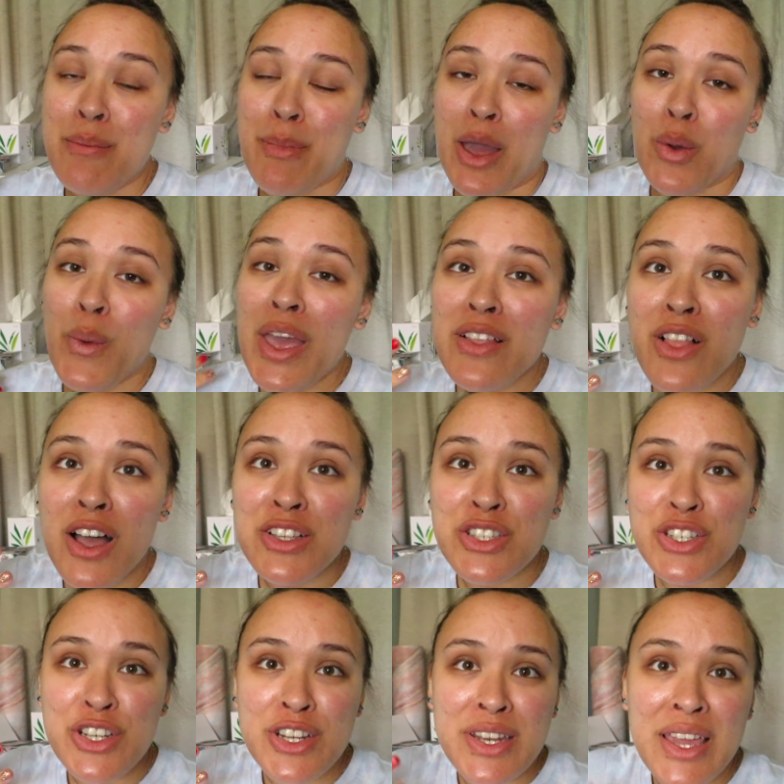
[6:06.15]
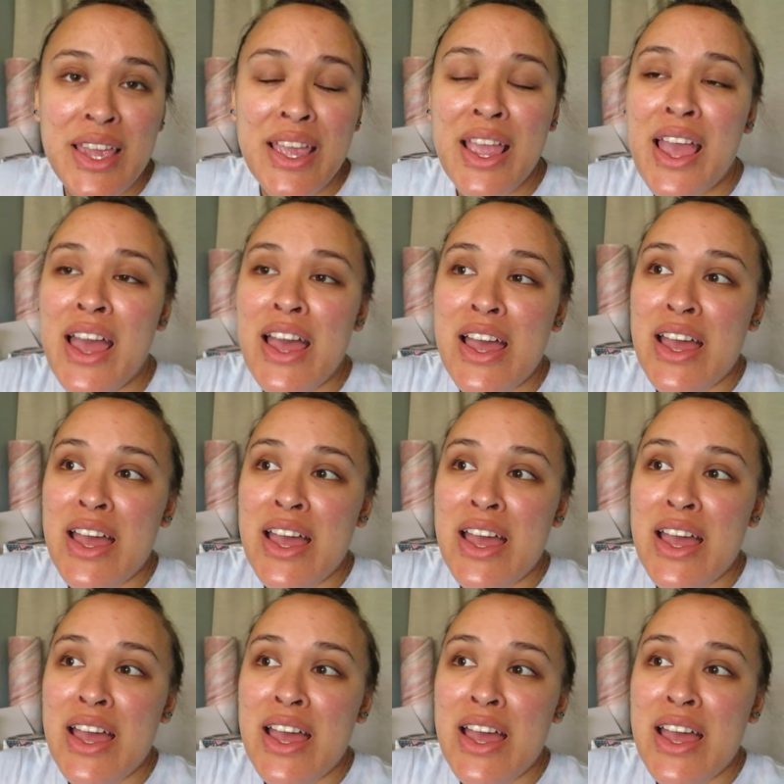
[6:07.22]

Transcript: my weight loss journey.